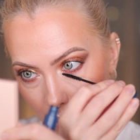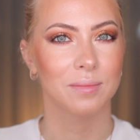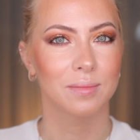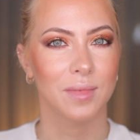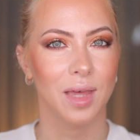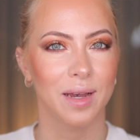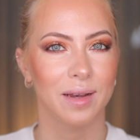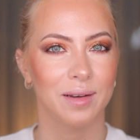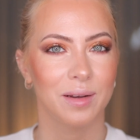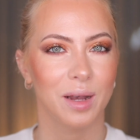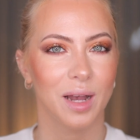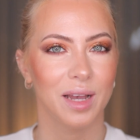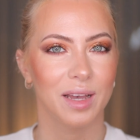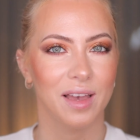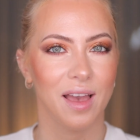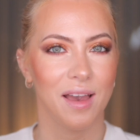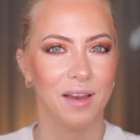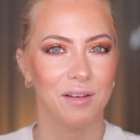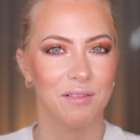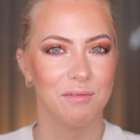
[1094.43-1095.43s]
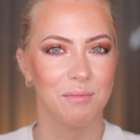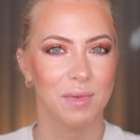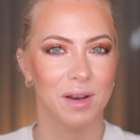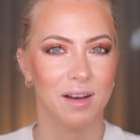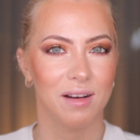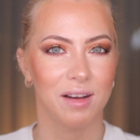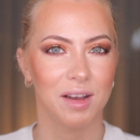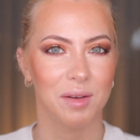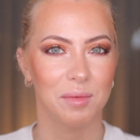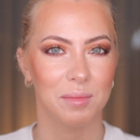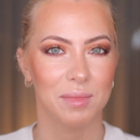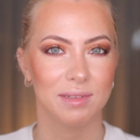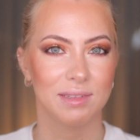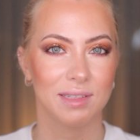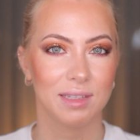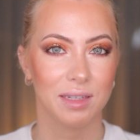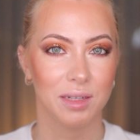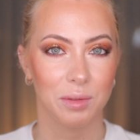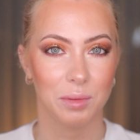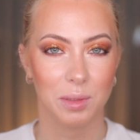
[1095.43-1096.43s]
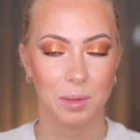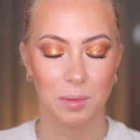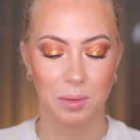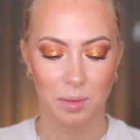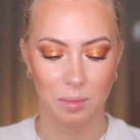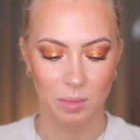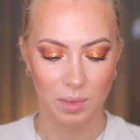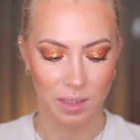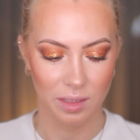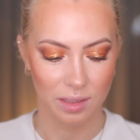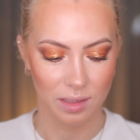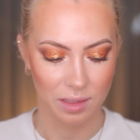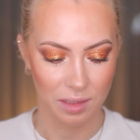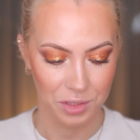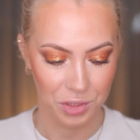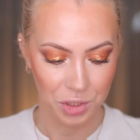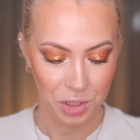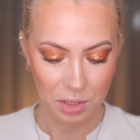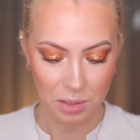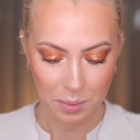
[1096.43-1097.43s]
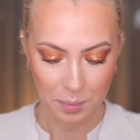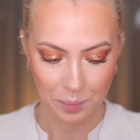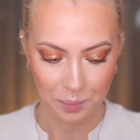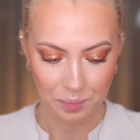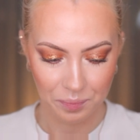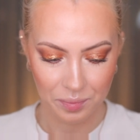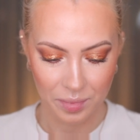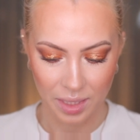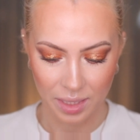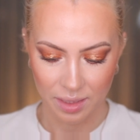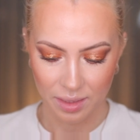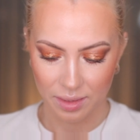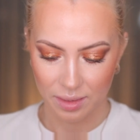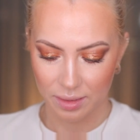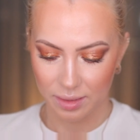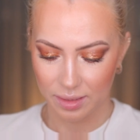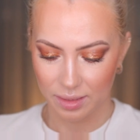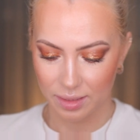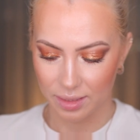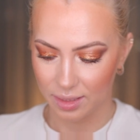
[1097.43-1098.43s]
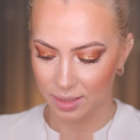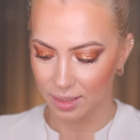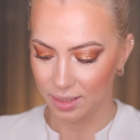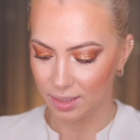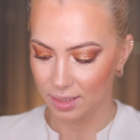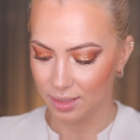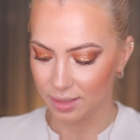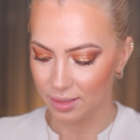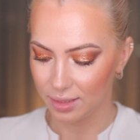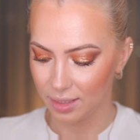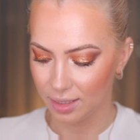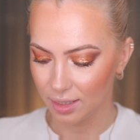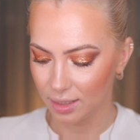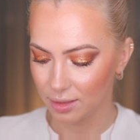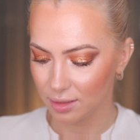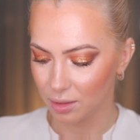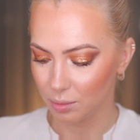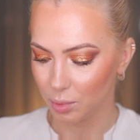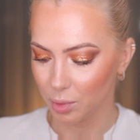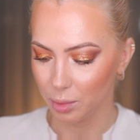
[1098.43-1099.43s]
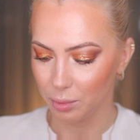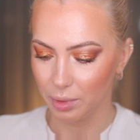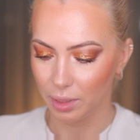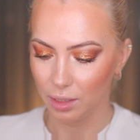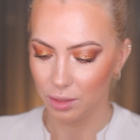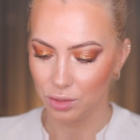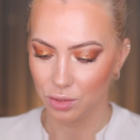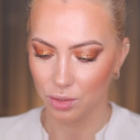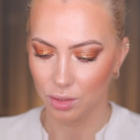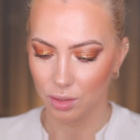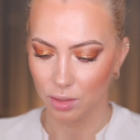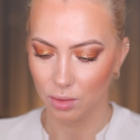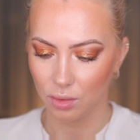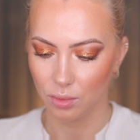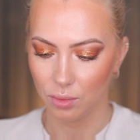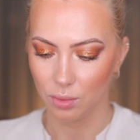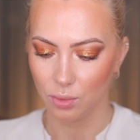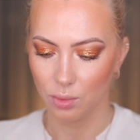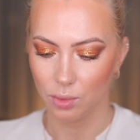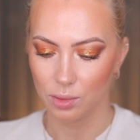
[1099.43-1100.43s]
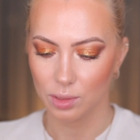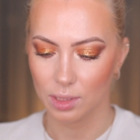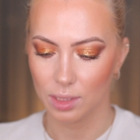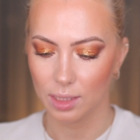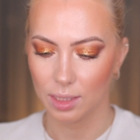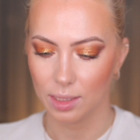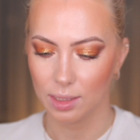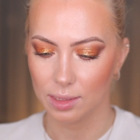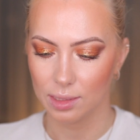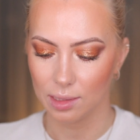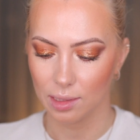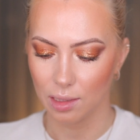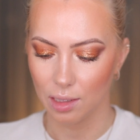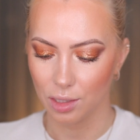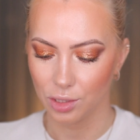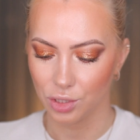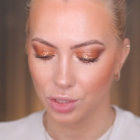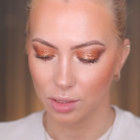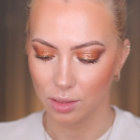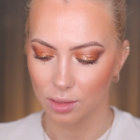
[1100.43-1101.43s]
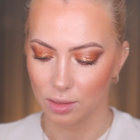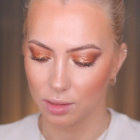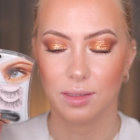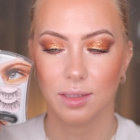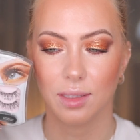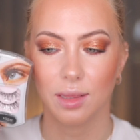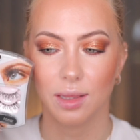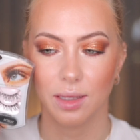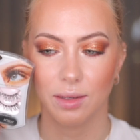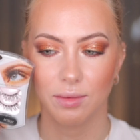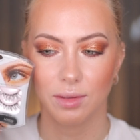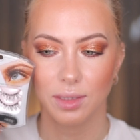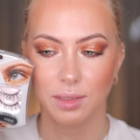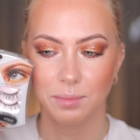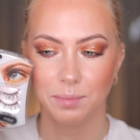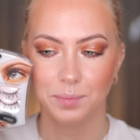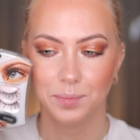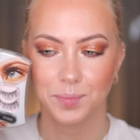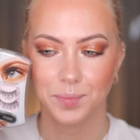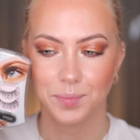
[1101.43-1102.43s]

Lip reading: Now I have my mascara on my lashes, and next I'm going to use Kiss Lashes 11.